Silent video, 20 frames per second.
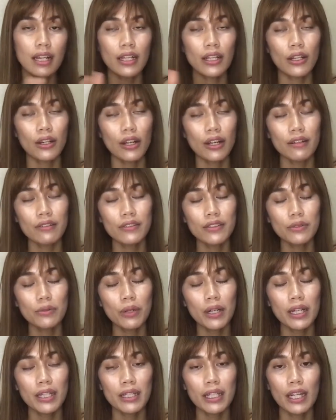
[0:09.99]
Hello
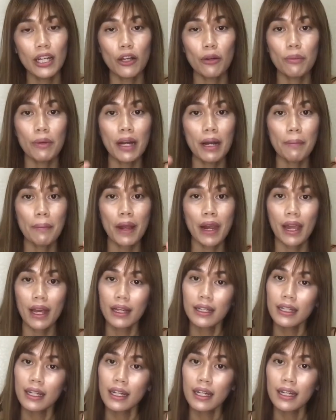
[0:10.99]
everyone. Hello mga
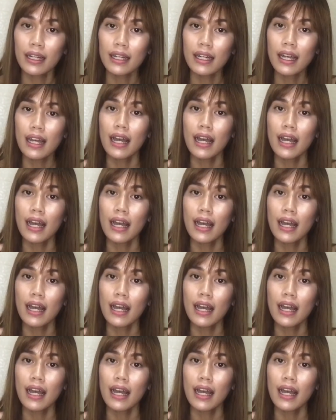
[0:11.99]
palangga.